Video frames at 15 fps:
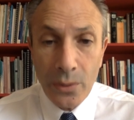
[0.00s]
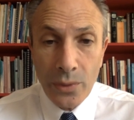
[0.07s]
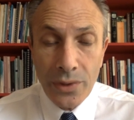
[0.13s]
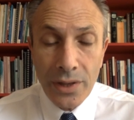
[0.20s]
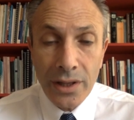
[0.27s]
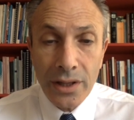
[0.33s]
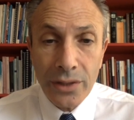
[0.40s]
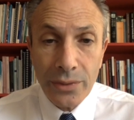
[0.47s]

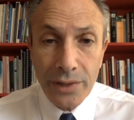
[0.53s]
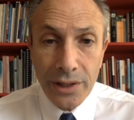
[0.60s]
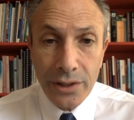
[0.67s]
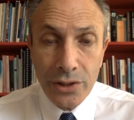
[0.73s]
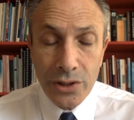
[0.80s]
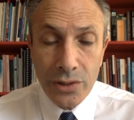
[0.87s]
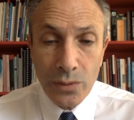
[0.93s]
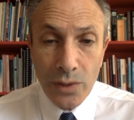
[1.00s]
with hunger
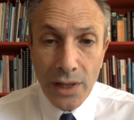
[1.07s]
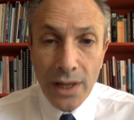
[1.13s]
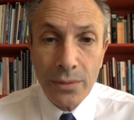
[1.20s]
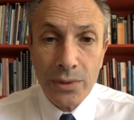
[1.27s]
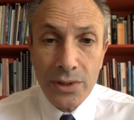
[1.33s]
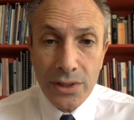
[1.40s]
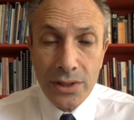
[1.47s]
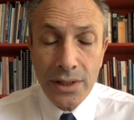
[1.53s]
reduction. When I
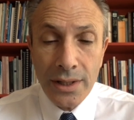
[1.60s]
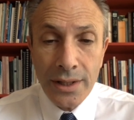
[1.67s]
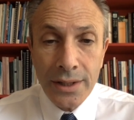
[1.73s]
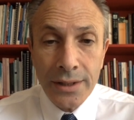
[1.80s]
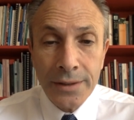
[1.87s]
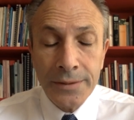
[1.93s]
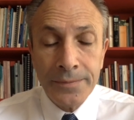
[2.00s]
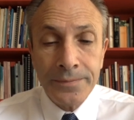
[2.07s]
was
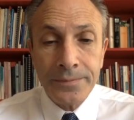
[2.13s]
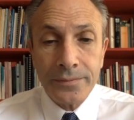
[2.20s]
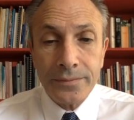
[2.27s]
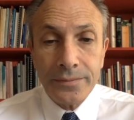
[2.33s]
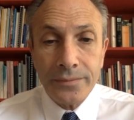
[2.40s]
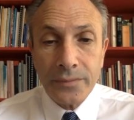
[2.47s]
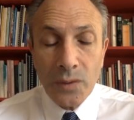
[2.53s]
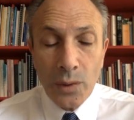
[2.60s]

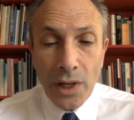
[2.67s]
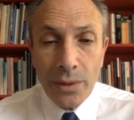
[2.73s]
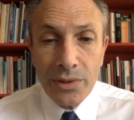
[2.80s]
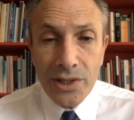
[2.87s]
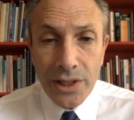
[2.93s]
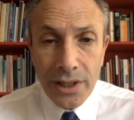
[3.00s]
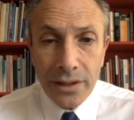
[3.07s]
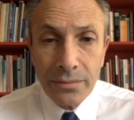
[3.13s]

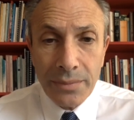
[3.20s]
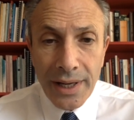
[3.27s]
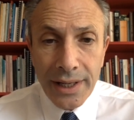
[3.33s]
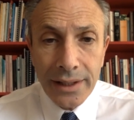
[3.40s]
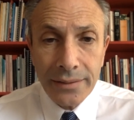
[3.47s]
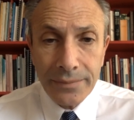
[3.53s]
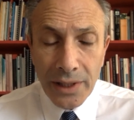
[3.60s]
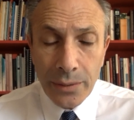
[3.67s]
a young
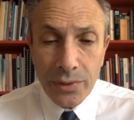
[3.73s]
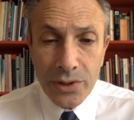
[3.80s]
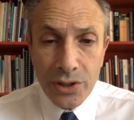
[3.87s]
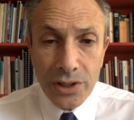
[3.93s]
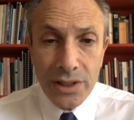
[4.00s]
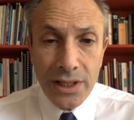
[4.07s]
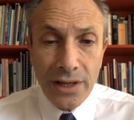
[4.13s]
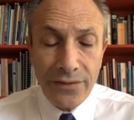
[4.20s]
man, it was
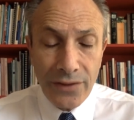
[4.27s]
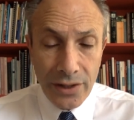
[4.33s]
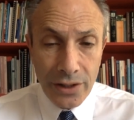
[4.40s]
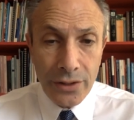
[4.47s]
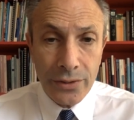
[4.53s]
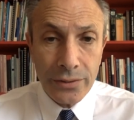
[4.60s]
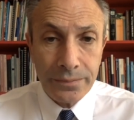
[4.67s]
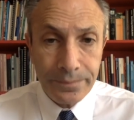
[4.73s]
just
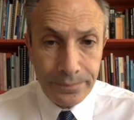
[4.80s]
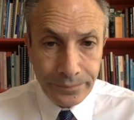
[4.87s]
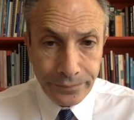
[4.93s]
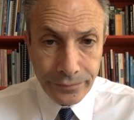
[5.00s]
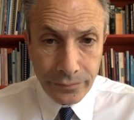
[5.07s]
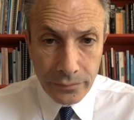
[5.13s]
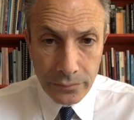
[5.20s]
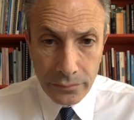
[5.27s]
FAO.
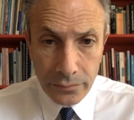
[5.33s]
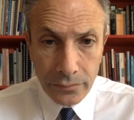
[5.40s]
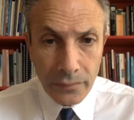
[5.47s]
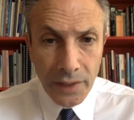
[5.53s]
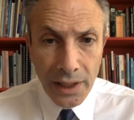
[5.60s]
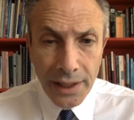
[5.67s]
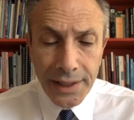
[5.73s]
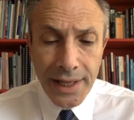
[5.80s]

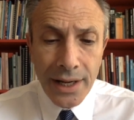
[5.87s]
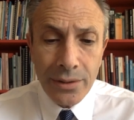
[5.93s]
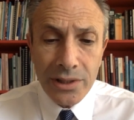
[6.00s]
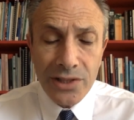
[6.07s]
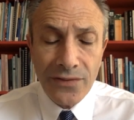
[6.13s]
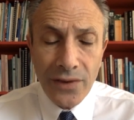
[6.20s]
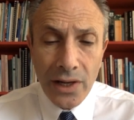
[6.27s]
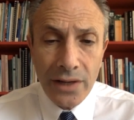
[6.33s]
And now
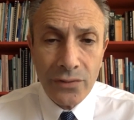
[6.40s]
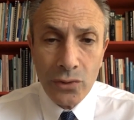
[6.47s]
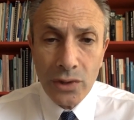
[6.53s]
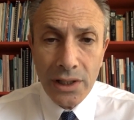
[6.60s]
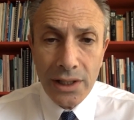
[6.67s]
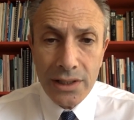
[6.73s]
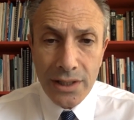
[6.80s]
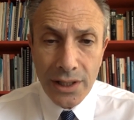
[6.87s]
it's five
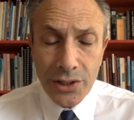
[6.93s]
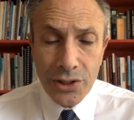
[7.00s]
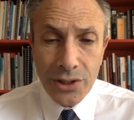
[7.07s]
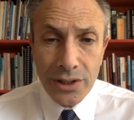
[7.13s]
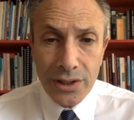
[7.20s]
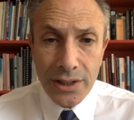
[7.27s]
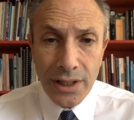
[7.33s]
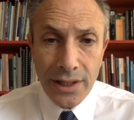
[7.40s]

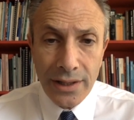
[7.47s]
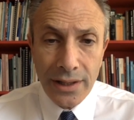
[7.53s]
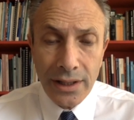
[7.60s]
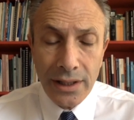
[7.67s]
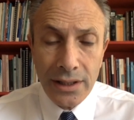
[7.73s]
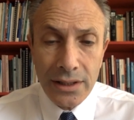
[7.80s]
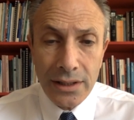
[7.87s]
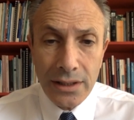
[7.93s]
organizations. And I
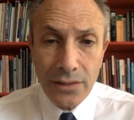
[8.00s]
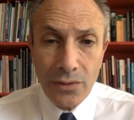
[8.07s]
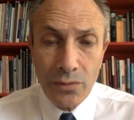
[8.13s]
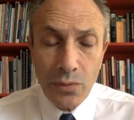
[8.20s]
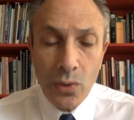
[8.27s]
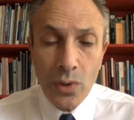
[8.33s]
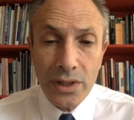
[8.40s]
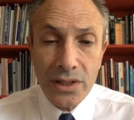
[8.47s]
think the
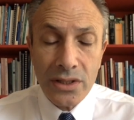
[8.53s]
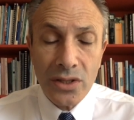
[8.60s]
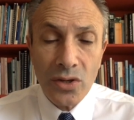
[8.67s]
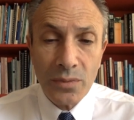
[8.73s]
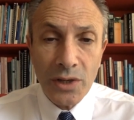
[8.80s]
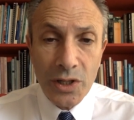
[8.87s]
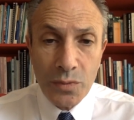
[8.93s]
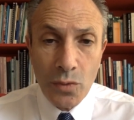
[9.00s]
report is
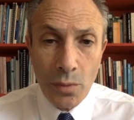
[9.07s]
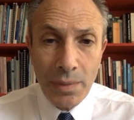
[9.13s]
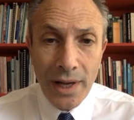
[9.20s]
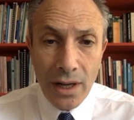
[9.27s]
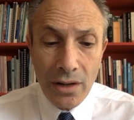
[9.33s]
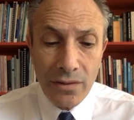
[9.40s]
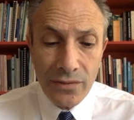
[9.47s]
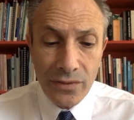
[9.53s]
so much more
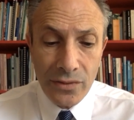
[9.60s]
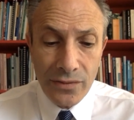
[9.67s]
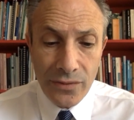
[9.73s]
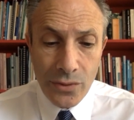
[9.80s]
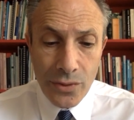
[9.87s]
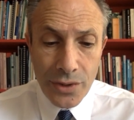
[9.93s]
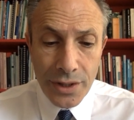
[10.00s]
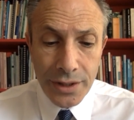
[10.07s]
powerful
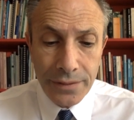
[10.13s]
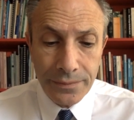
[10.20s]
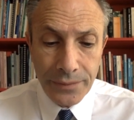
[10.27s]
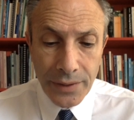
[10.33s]
for it.